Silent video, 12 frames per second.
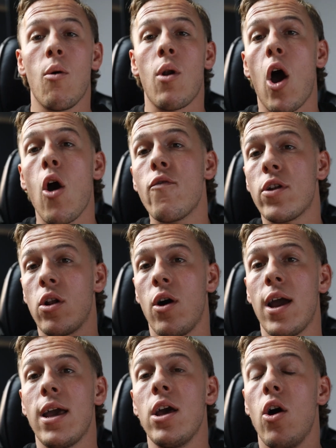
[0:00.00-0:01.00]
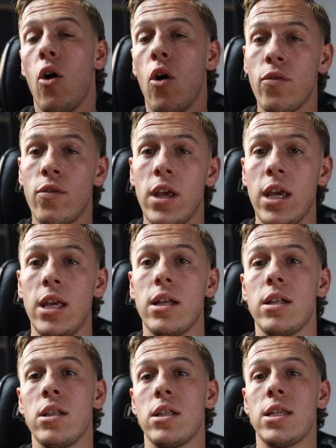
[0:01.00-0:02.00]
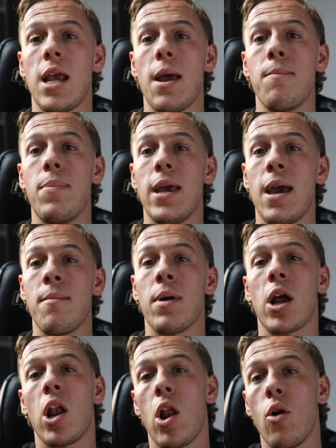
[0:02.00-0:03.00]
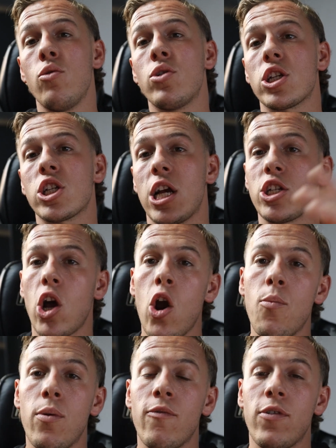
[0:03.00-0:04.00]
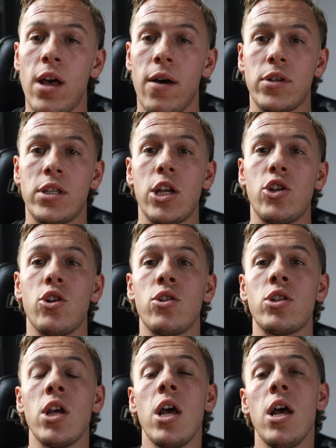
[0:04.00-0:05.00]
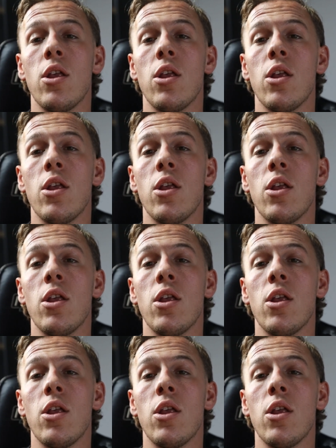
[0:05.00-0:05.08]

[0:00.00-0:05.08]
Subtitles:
Well, overnight on the 10 PM close / open for the other sessions,